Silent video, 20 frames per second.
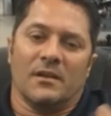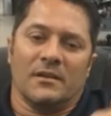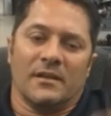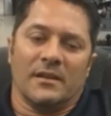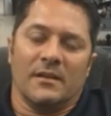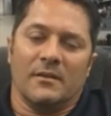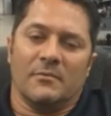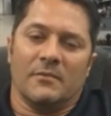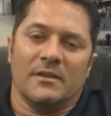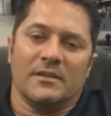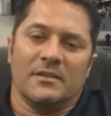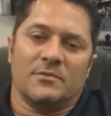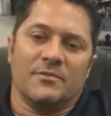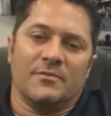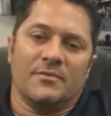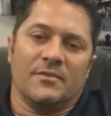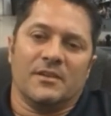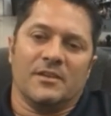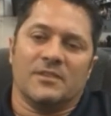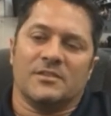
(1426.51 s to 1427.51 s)
And anyways, we
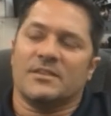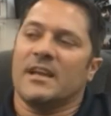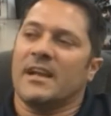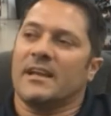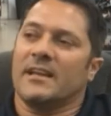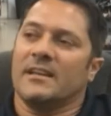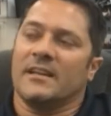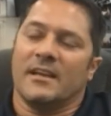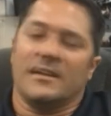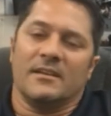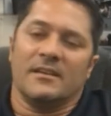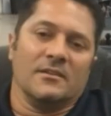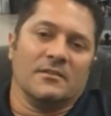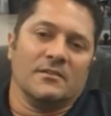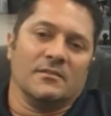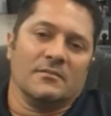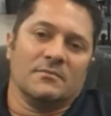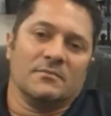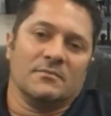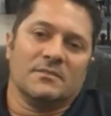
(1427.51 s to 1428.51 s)
finished second that
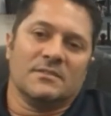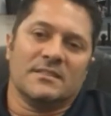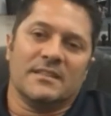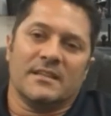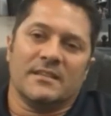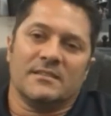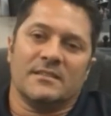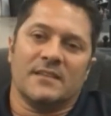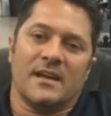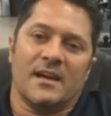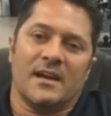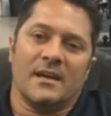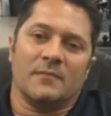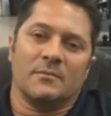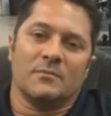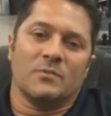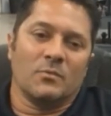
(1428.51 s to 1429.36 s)
year 6 times.